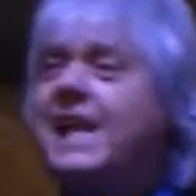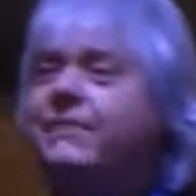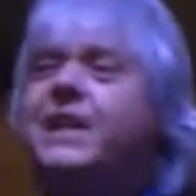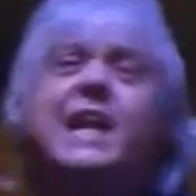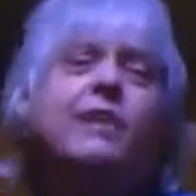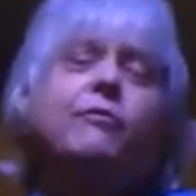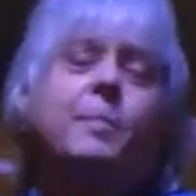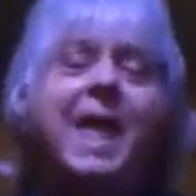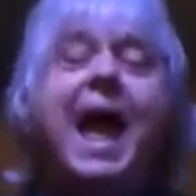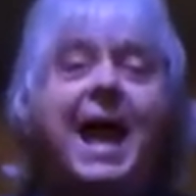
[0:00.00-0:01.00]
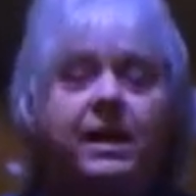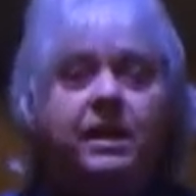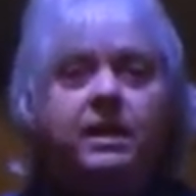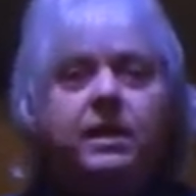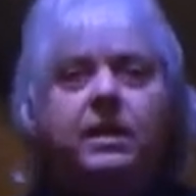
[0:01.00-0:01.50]
even get it from that,
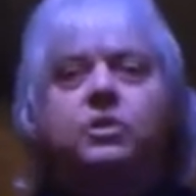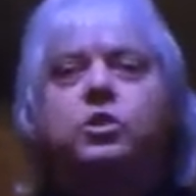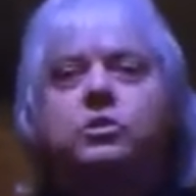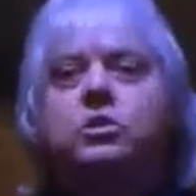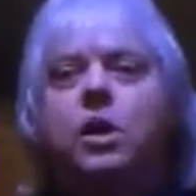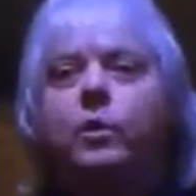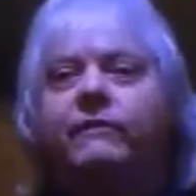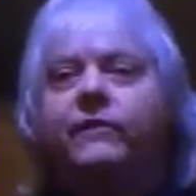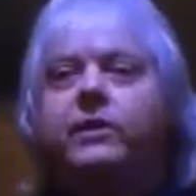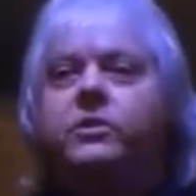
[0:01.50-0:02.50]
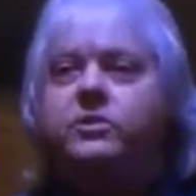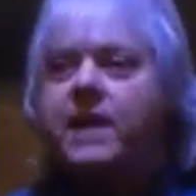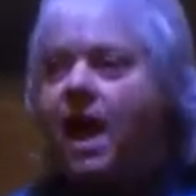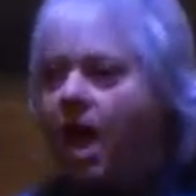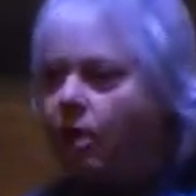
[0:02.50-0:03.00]
just know it for
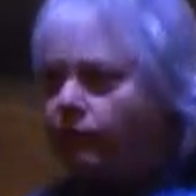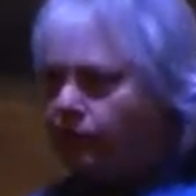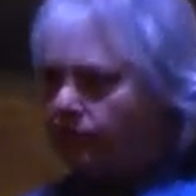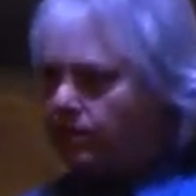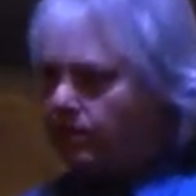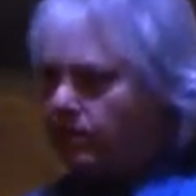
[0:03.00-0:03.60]
yourself.